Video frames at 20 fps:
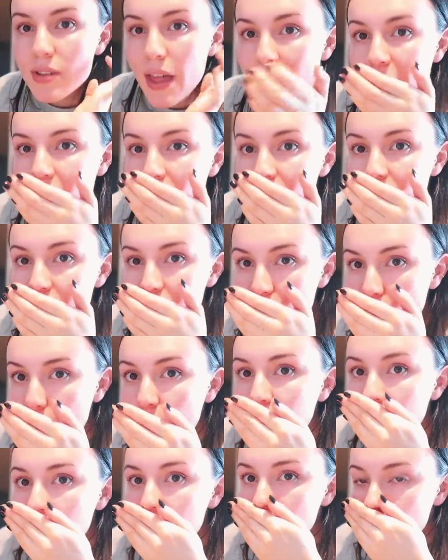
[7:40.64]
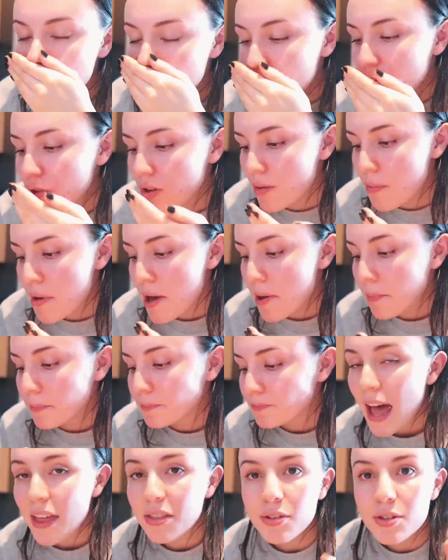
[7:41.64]
That is so, so creamy.
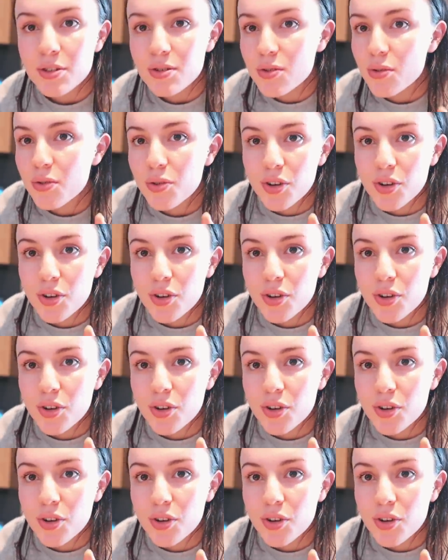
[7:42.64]
And there's no